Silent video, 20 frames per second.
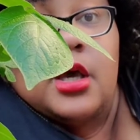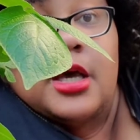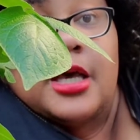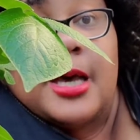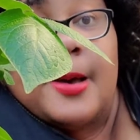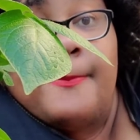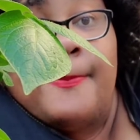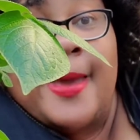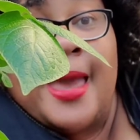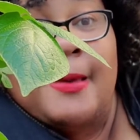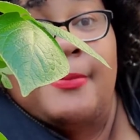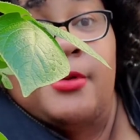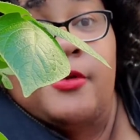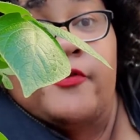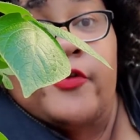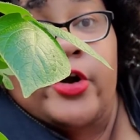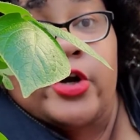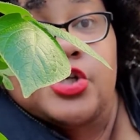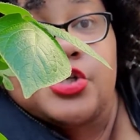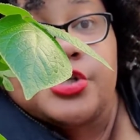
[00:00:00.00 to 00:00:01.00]
a baby
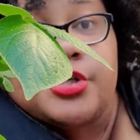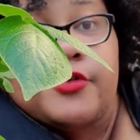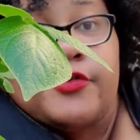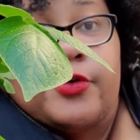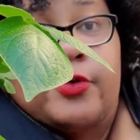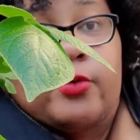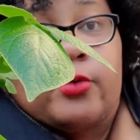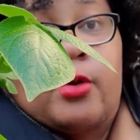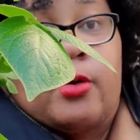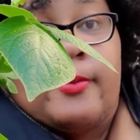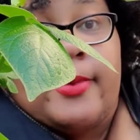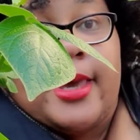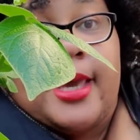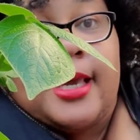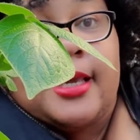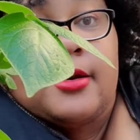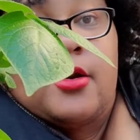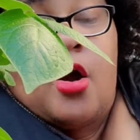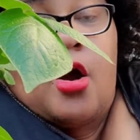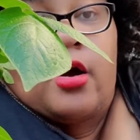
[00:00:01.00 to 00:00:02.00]
version of the
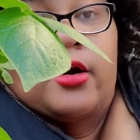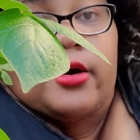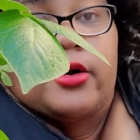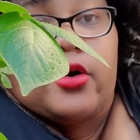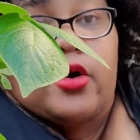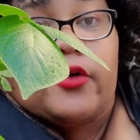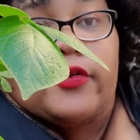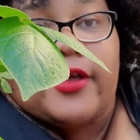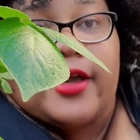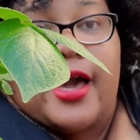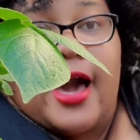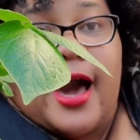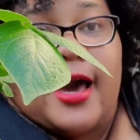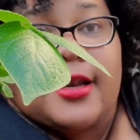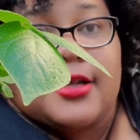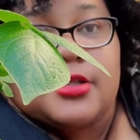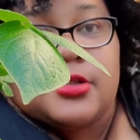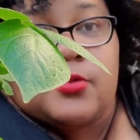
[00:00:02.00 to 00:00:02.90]
romaine heart or the goddess